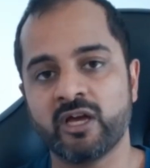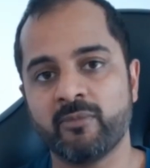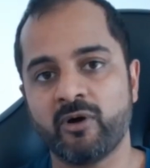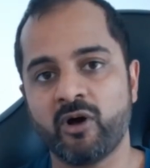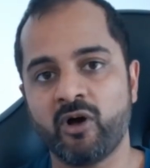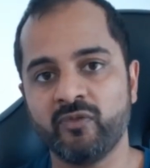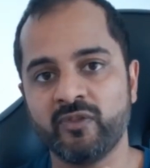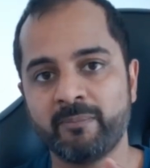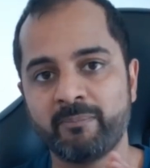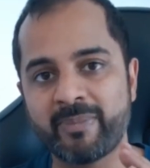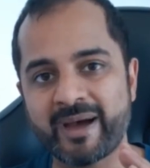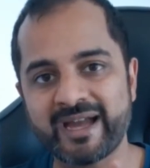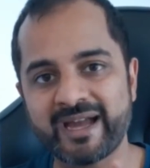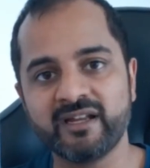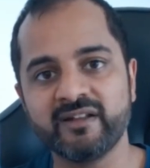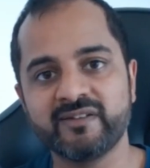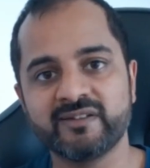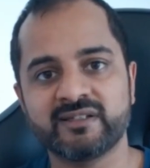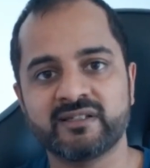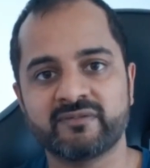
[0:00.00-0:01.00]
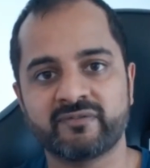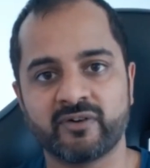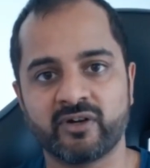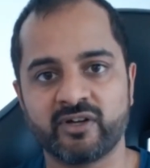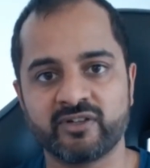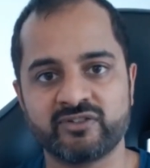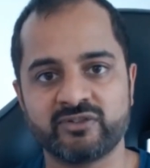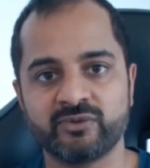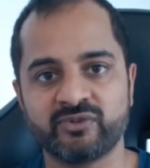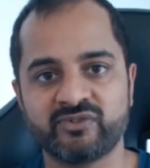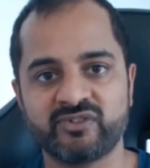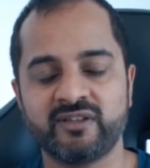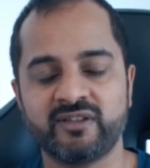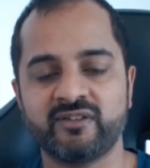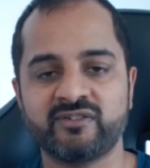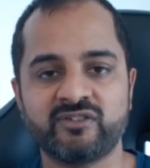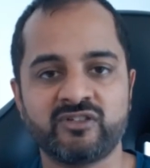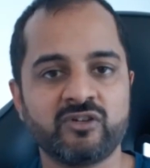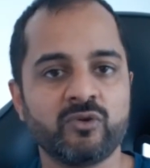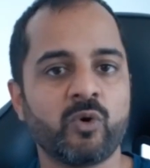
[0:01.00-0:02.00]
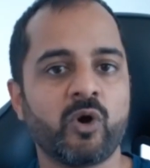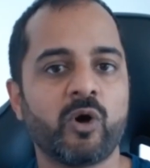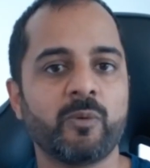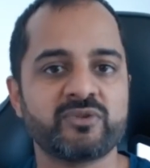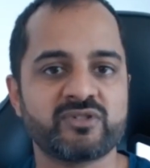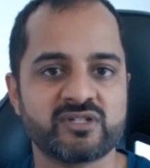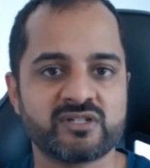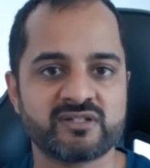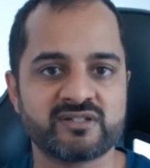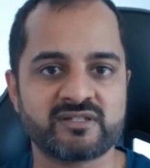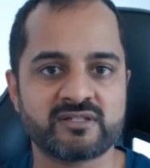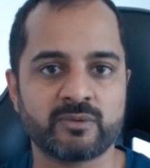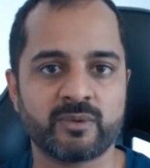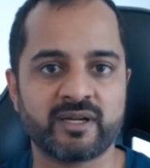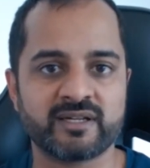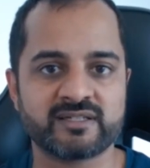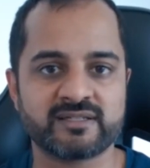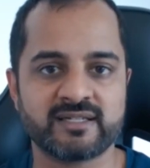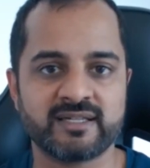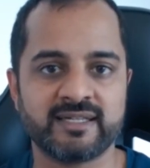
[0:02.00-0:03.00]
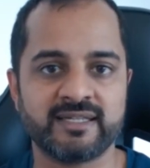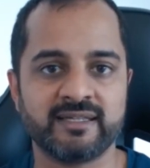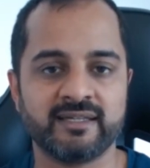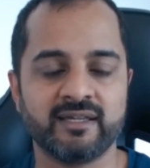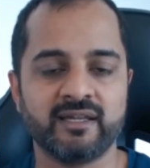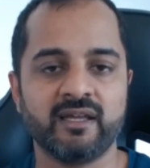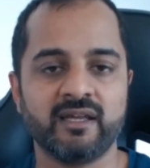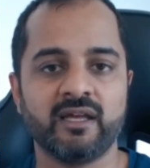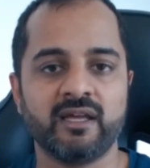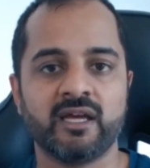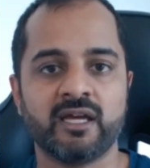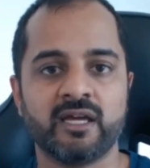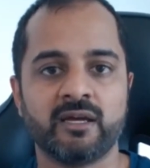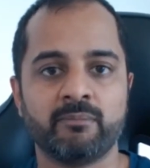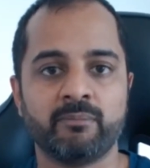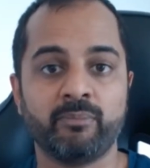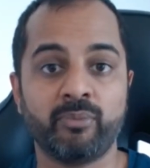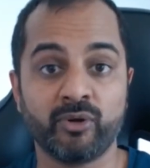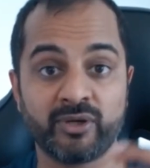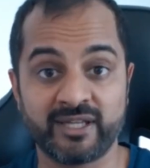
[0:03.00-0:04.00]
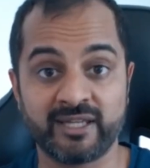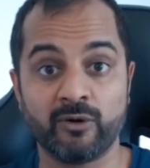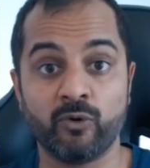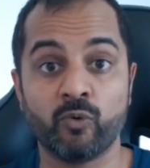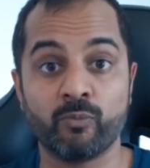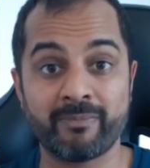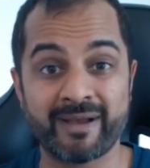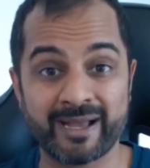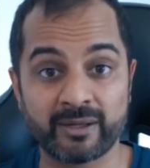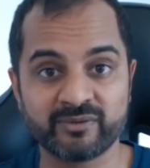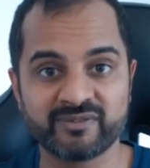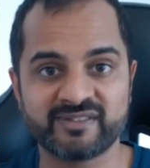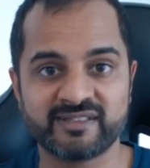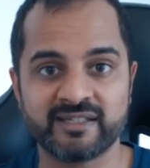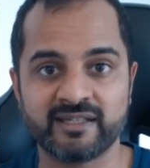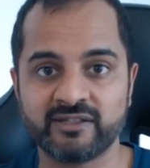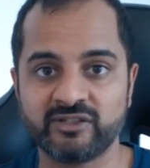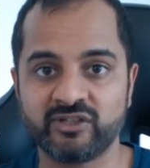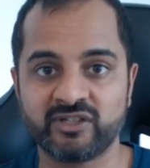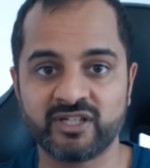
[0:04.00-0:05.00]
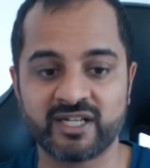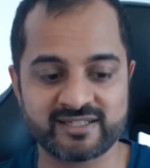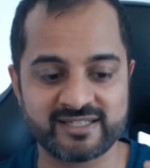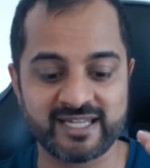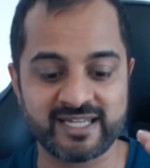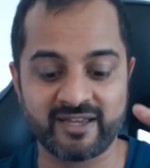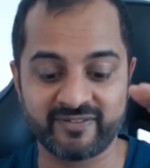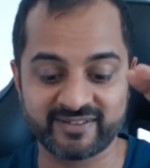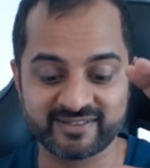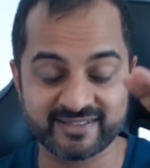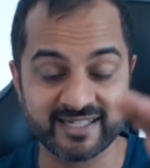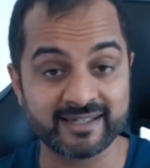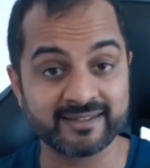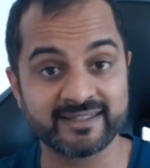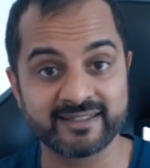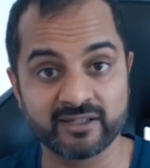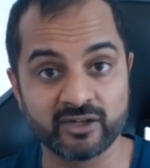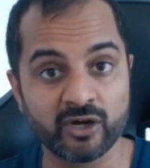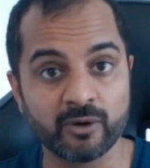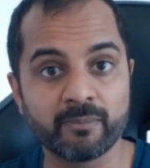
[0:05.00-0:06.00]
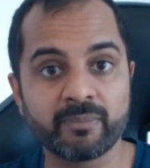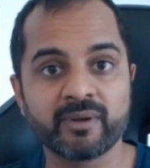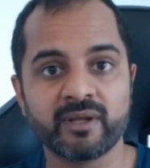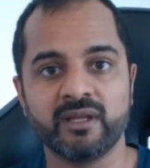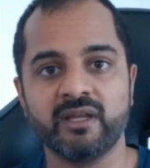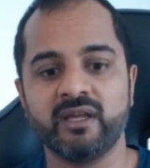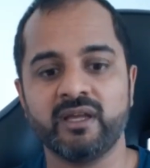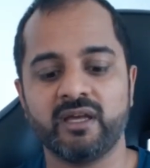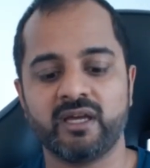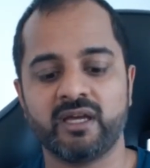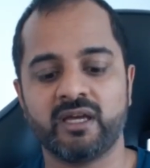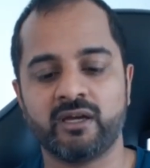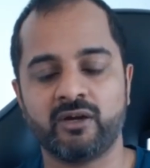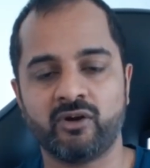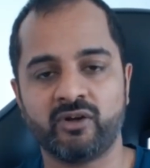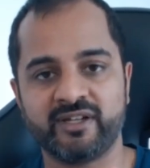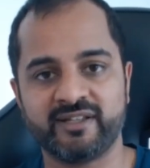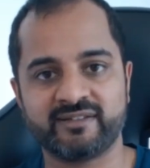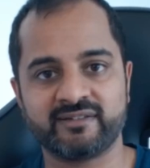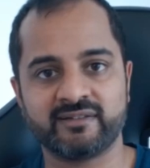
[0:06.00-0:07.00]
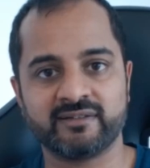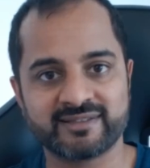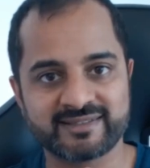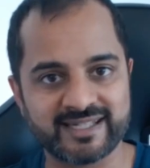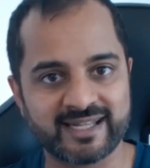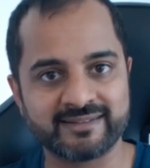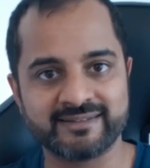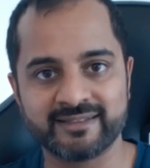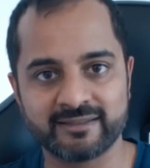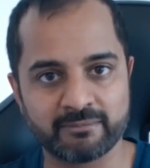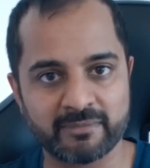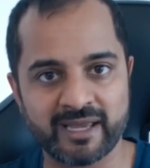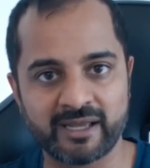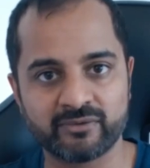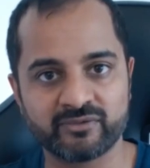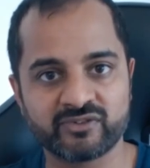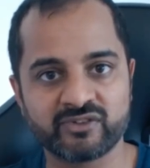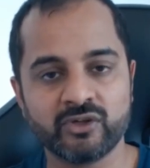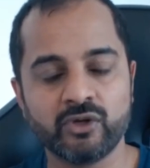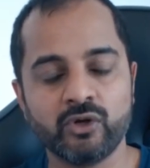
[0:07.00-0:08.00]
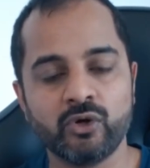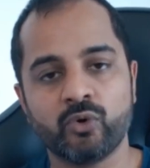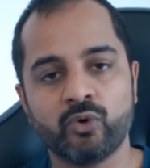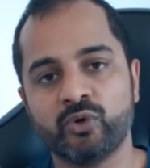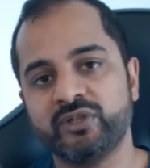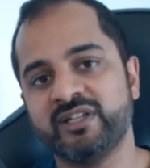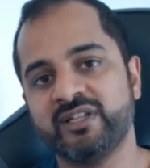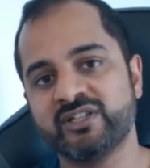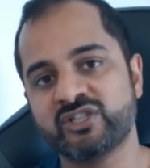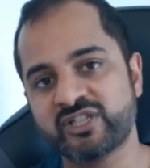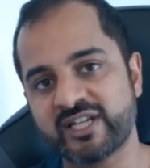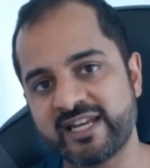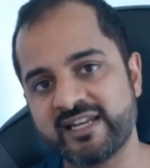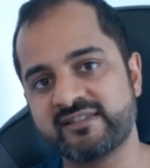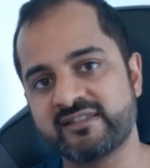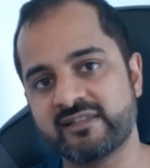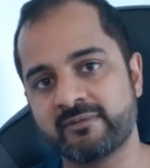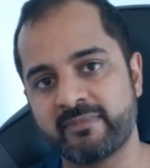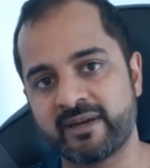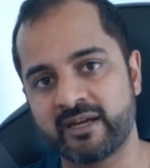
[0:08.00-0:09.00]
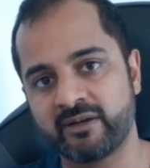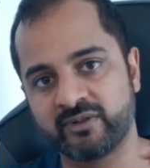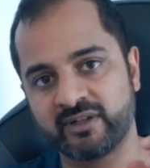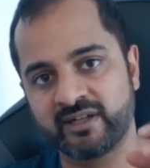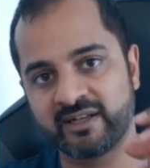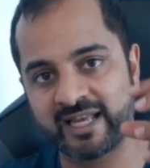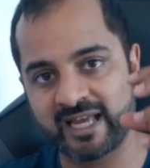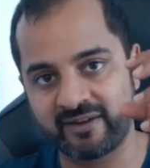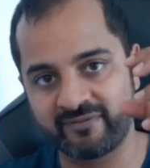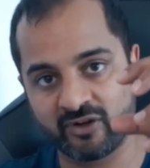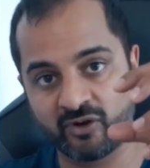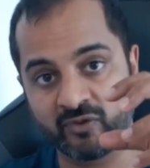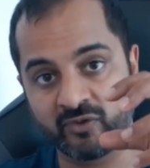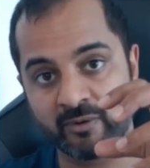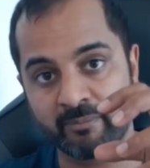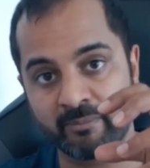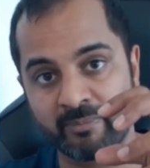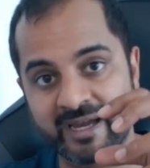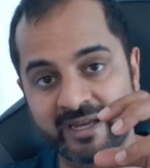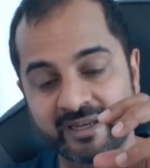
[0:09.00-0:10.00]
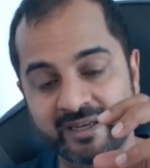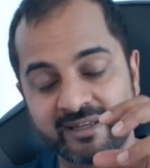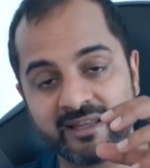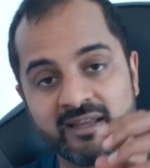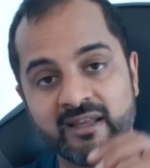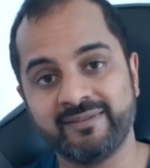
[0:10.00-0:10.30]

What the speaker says: On the back of the device, you'll see there's two options to actually put it or mount it. You can actually have it standing up on its standard mount, or you can change the mount and have it on the back.